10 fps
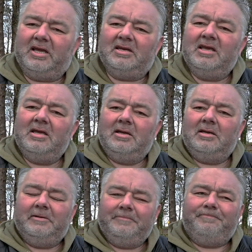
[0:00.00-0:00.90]
And
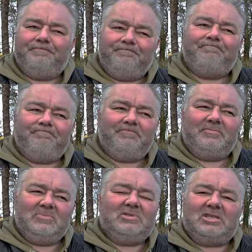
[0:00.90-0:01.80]

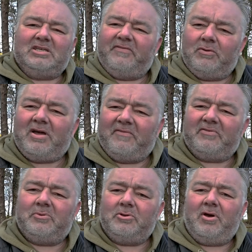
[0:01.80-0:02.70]
does it feel
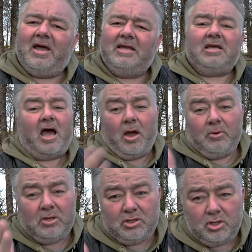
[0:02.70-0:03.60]
comfortable in your hand?
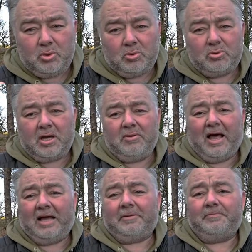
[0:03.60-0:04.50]
Only you will know
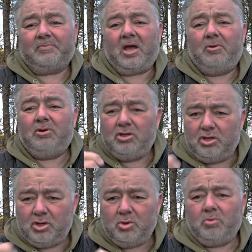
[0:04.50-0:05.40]
that. Only
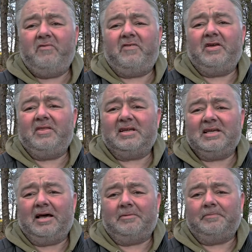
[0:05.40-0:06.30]
you will find that
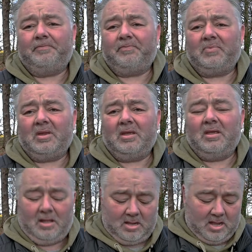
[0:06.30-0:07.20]
out.
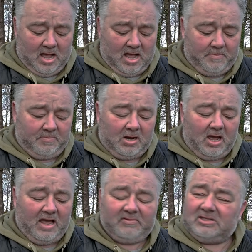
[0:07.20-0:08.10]
But
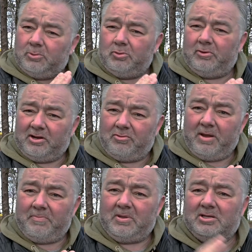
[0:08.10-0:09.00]
I have the small rig
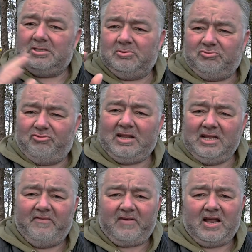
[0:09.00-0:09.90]
grip because it was
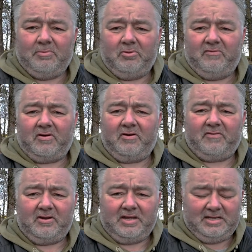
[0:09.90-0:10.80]
readily available, very,
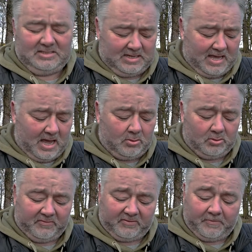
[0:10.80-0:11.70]
very easy to get hold
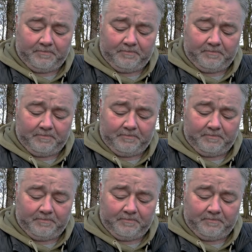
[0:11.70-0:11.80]
of.